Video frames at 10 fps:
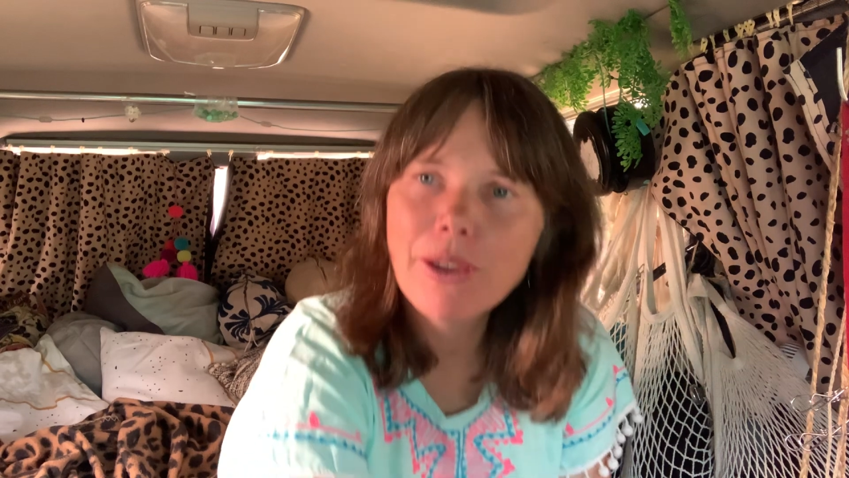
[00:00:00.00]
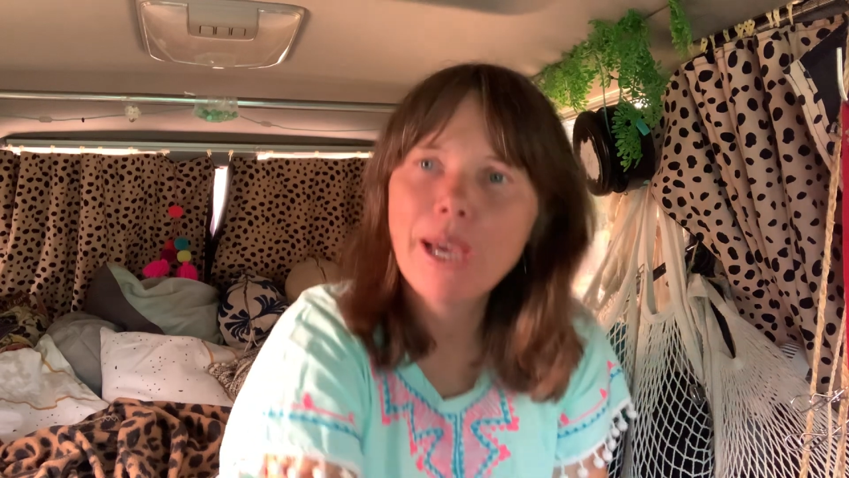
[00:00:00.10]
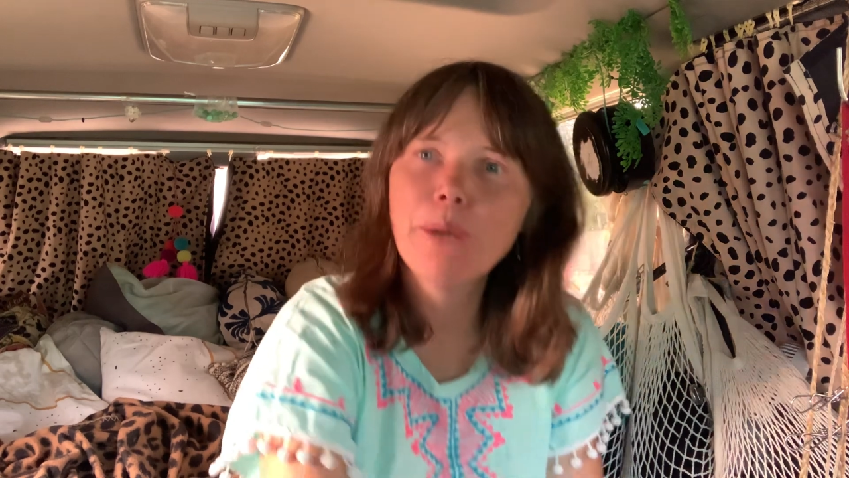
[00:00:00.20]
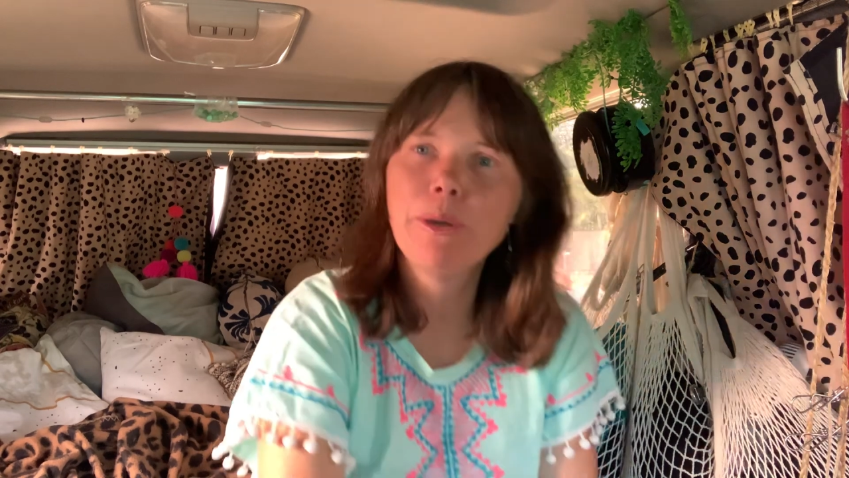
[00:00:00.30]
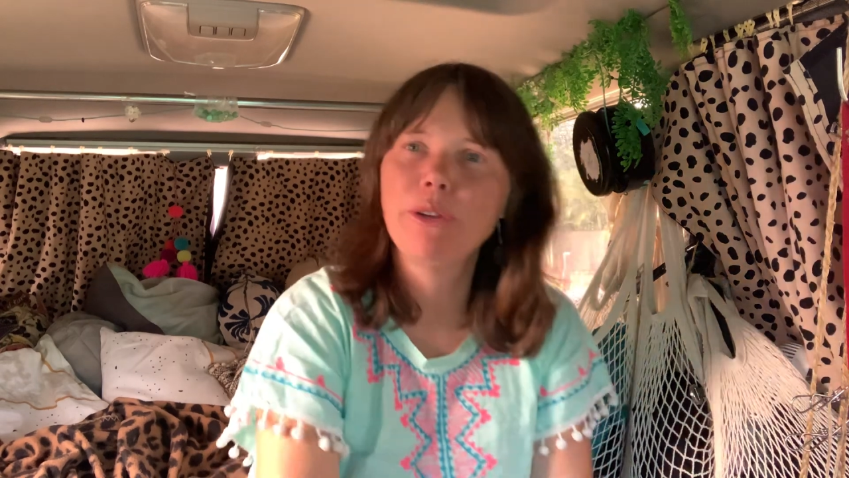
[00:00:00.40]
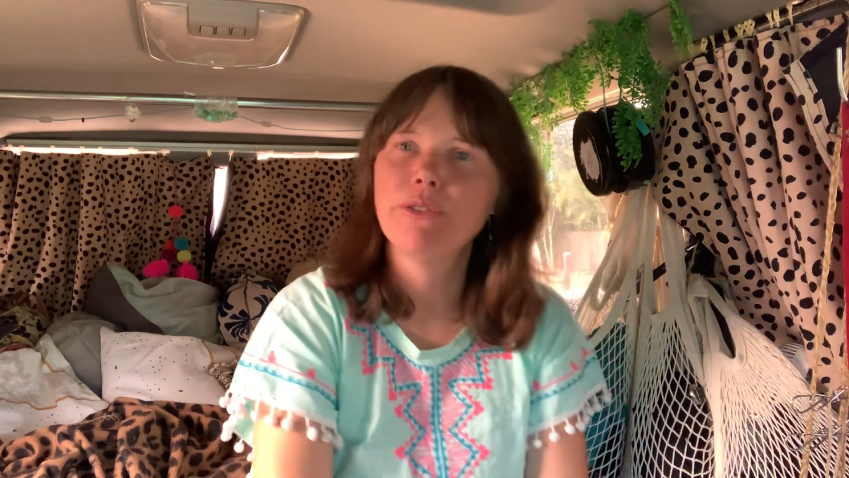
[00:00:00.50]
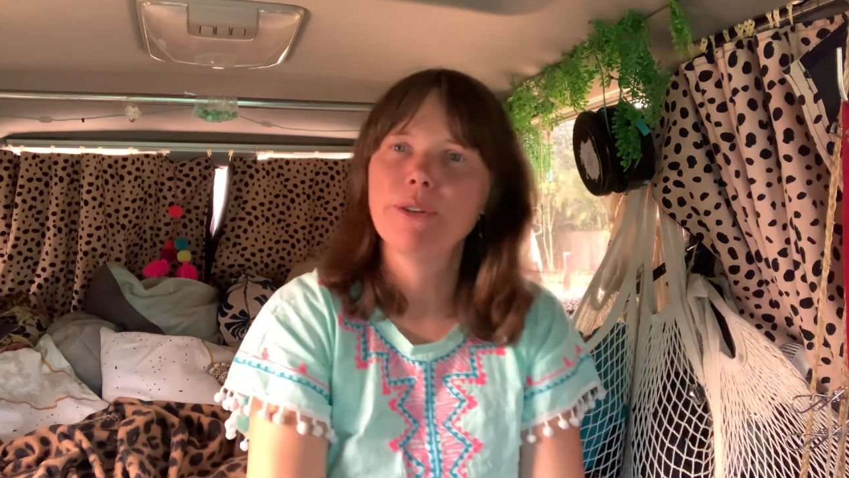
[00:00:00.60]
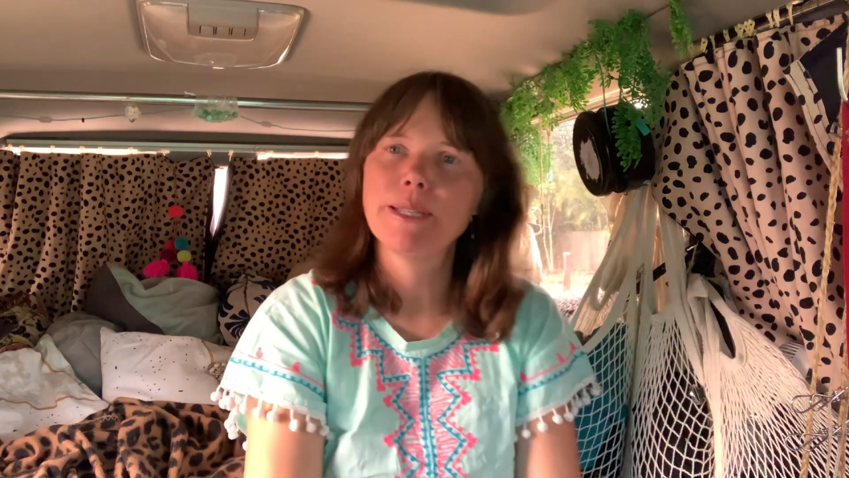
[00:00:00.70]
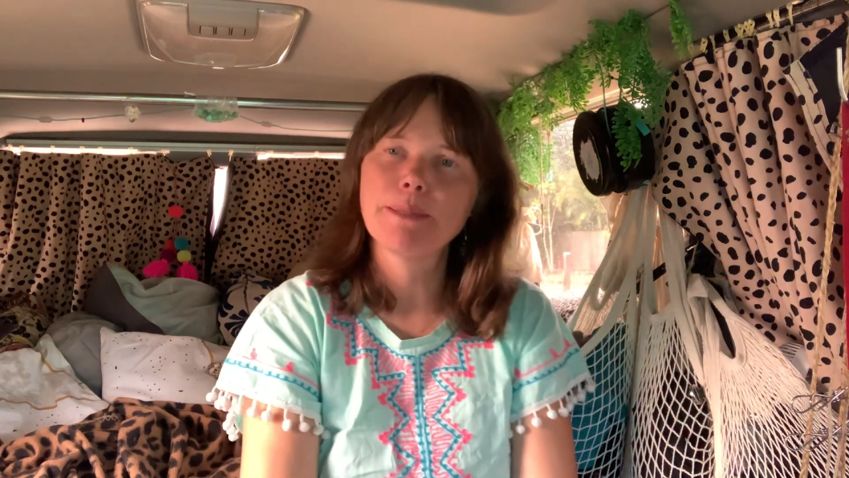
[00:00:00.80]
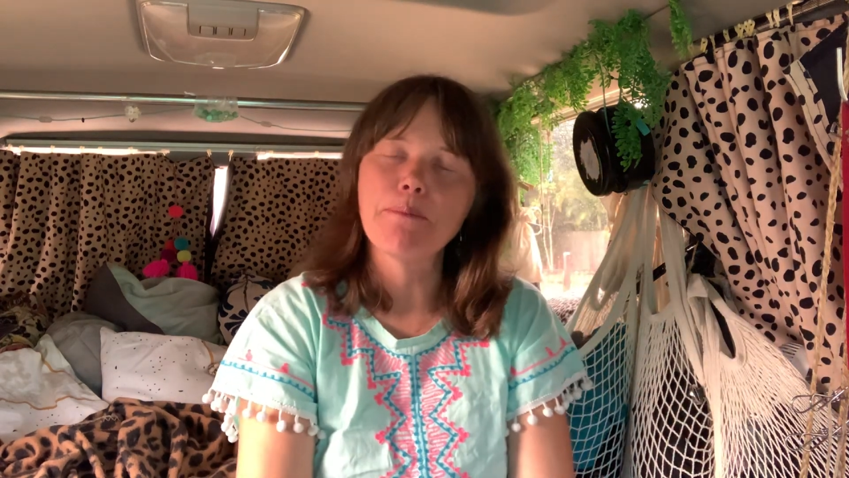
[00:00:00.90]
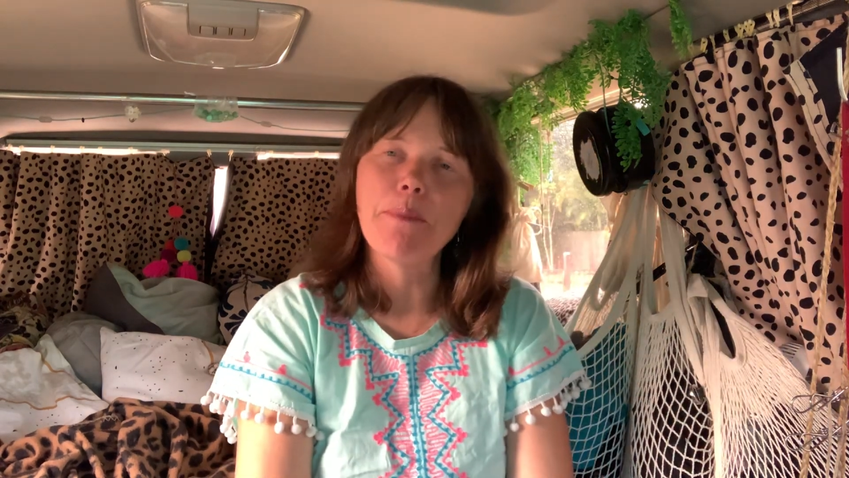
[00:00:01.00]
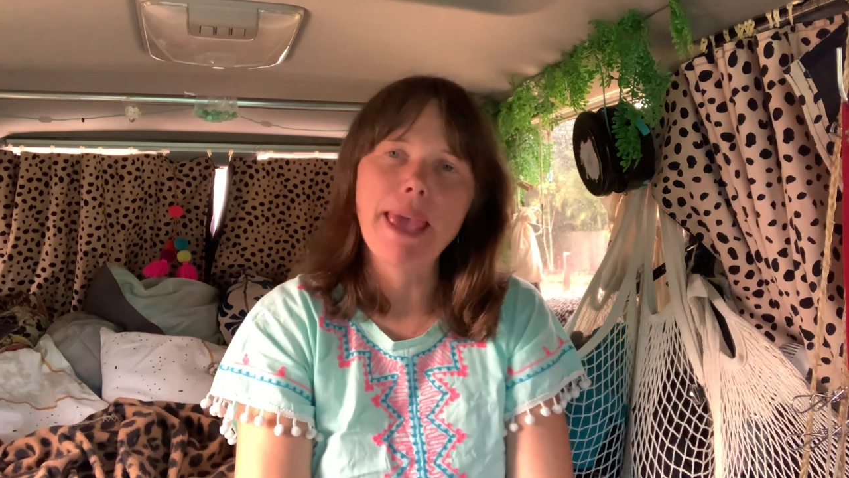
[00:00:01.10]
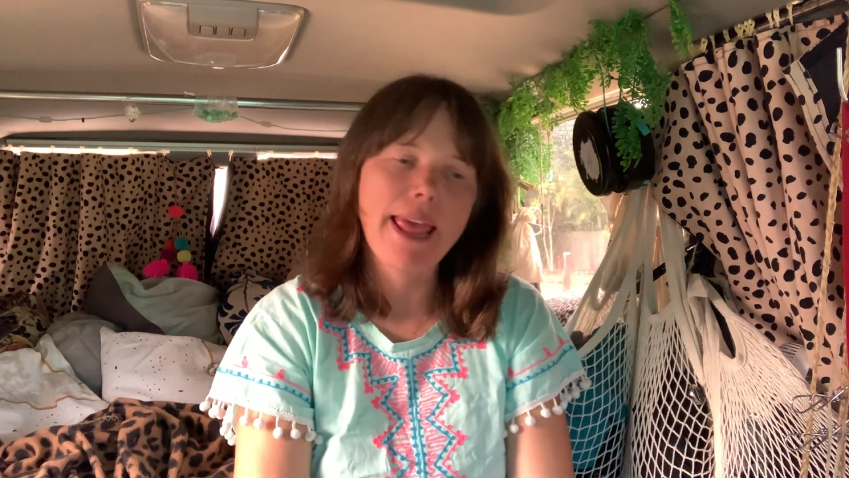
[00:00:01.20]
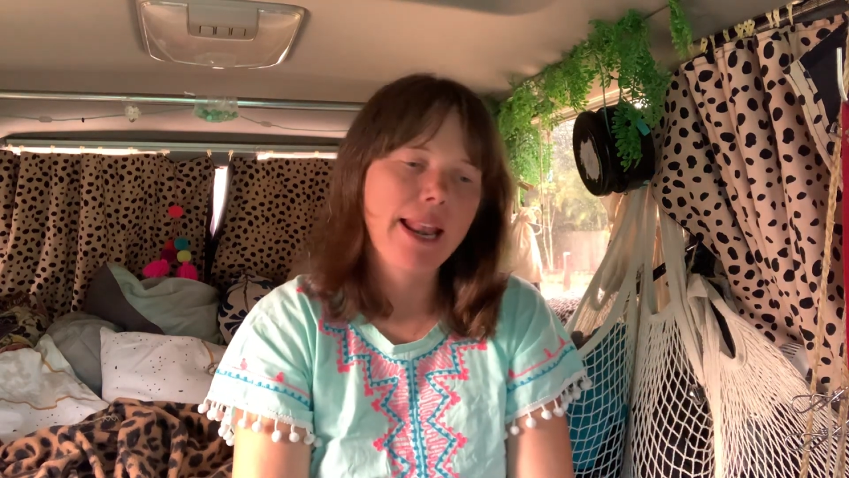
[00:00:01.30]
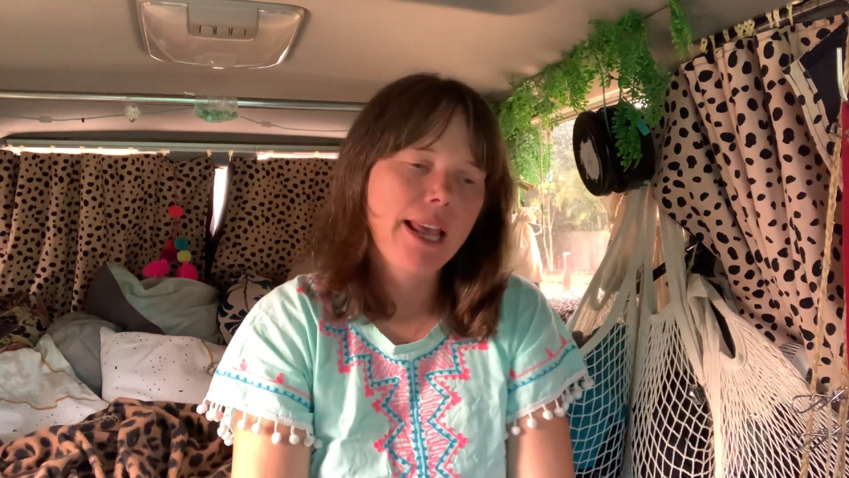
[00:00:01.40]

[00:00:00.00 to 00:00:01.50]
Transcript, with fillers: you had when you first met.